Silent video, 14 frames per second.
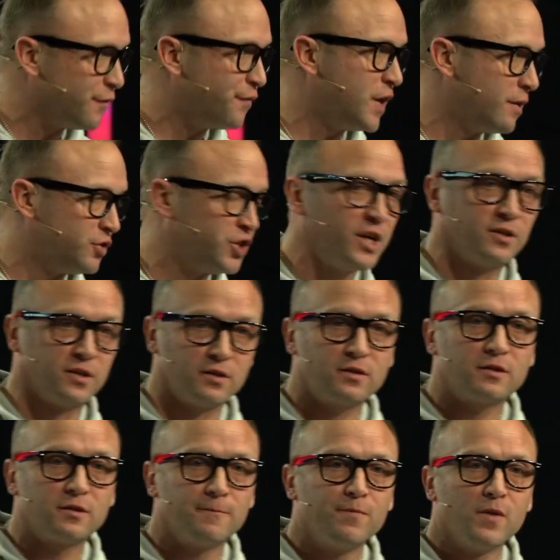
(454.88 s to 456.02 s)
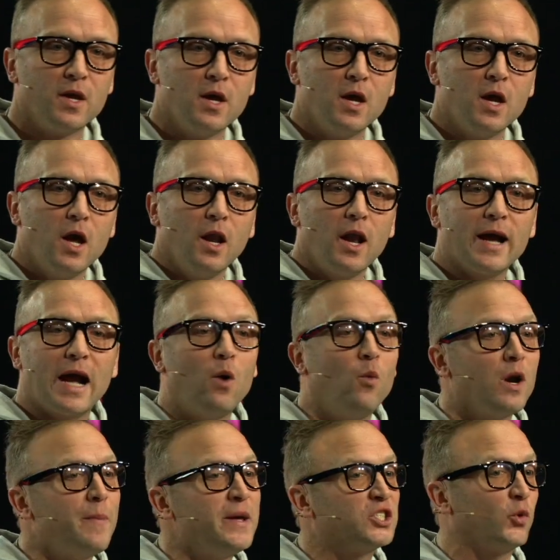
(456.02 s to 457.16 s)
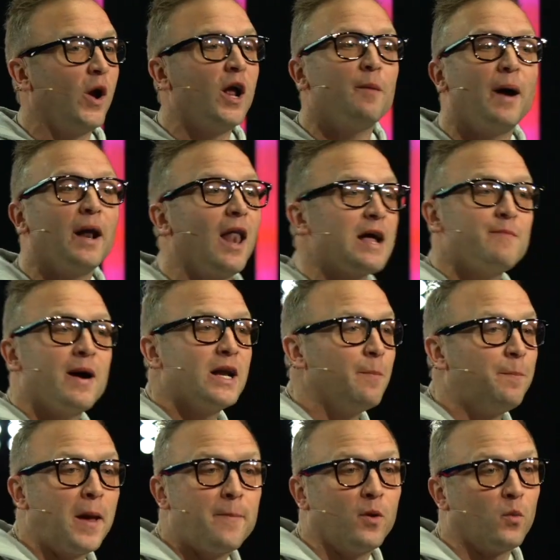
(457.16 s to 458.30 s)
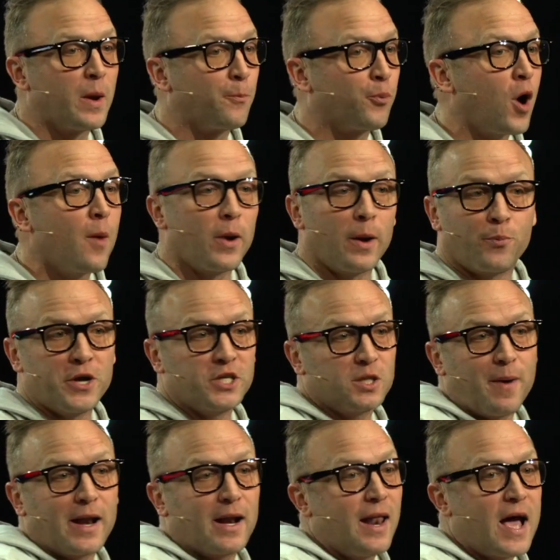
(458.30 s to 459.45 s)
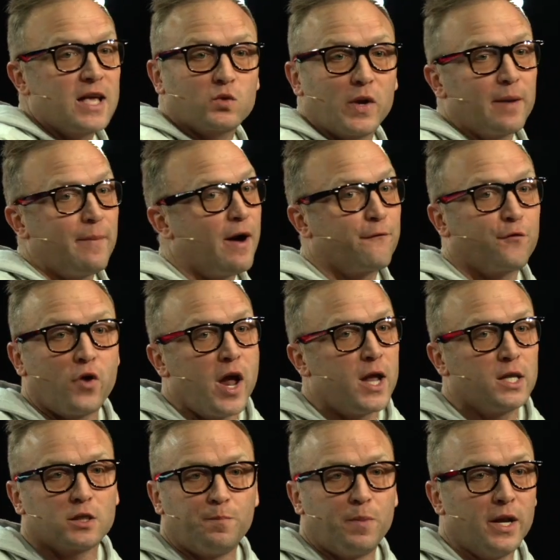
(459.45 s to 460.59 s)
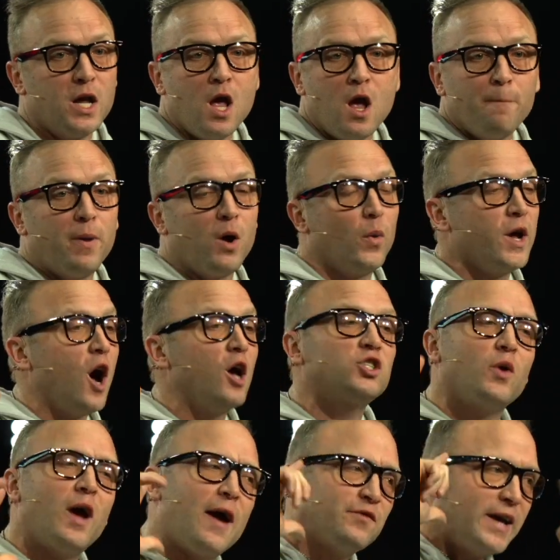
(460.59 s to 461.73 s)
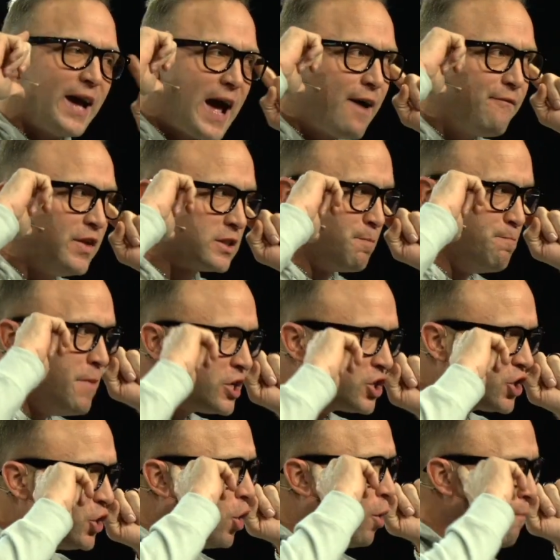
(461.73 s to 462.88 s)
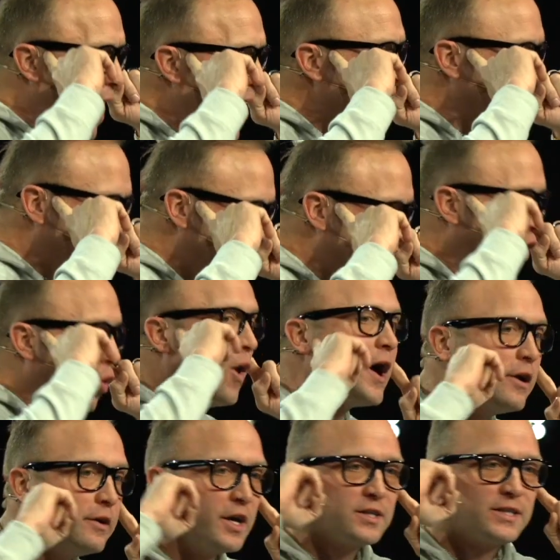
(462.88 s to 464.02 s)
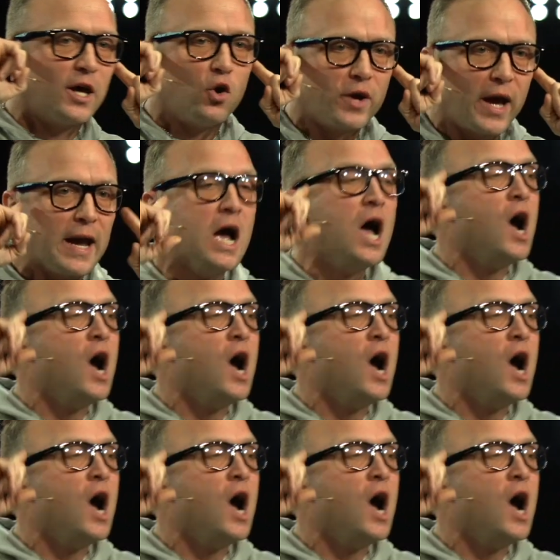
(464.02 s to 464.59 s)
the feet of Jesus. Like, I want to be surrounded by like-minded people, and we, pro we preached about it last week about friends, but, but we also have to have this missional mindset awareness that, okay,